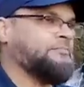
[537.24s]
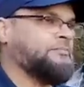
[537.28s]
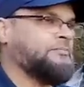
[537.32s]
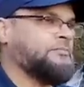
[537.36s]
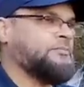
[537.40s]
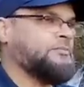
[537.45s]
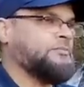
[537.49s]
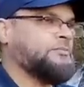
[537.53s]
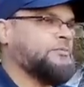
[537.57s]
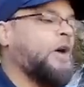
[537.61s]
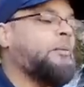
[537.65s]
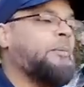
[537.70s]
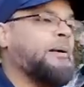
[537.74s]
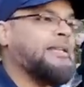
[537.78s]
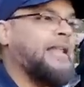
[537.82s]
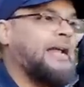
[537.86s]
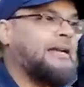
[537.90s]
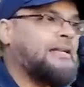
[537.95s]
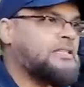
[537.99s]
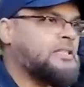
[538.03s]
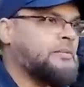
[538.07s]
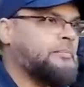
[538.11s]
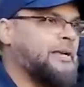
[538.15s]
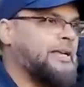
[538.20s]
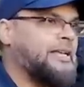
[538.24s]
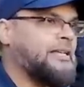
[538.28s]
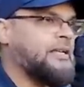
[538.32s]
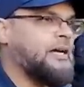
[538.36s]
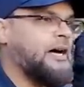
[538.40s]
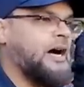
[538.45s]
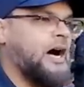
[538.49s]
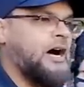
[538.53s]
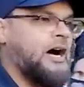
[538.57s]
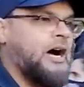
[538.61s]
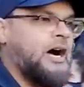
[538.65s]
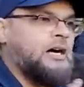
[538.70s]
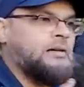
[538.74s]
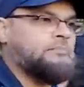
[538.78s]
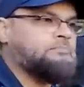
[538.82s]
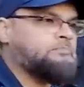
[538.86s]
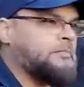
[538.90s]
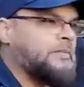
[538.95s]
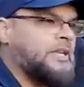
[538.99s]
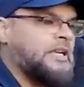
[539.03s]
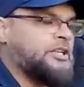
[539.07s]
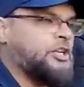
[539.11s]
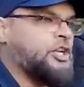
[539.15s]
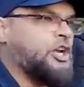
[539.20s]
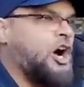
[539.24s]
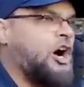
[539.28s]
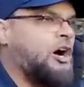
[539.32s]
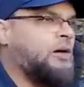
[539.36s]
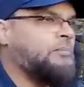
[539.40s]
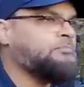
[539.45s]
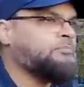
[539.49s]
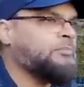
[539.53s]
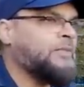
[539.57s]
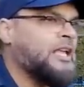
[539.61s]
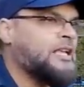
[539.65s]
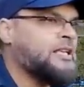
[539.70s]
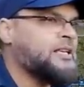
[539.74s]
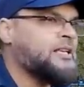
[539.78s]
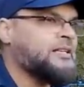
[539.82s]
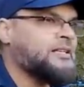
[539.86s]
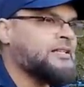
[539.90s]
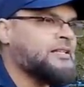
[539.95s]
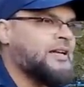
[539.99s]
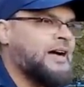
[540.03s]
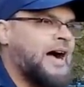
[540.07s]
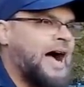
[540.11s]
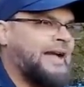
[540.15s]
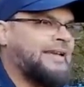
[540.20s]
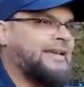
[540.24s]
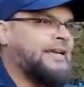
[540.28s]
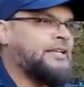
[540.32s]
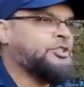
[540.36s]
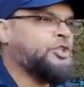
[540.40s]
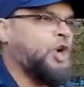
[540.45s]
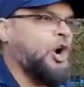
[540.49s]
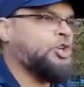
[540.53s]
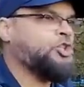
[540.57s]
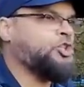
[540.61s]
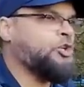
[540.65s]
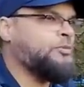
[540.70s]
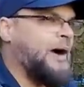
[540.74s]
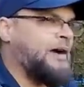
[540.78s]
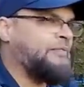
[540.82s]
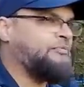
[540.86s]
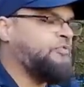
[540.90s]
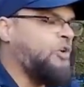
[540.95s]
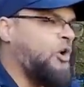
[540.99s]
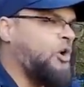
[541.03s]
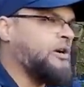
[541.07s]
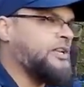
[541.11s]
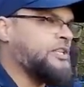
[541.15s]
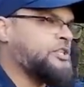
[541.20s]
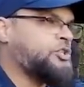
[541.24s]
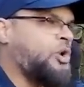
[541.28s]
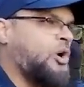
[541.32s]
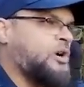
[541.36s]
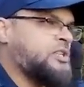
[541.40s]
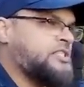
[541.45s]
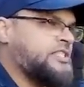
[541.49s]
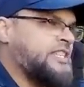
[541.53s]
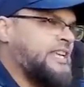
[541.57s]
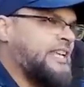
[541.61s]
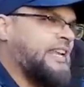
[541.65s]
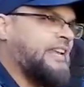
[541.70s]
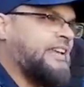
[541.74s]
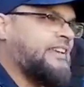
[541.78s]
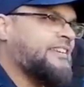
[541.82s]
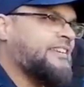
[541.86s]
yeah. No, but that doesn't mean. Uh, you know, I can talk to my phone. It's called Siri.